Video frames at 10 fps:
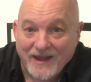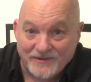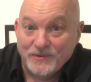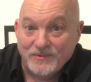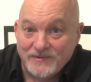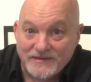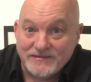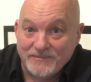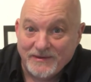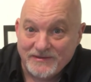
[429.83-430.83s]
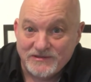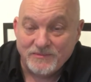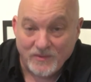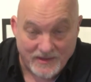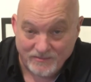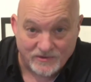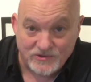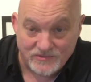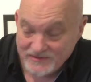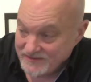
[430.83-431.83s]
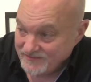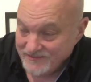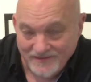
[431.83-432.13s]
I do tends to be in the summer when I'm not shooting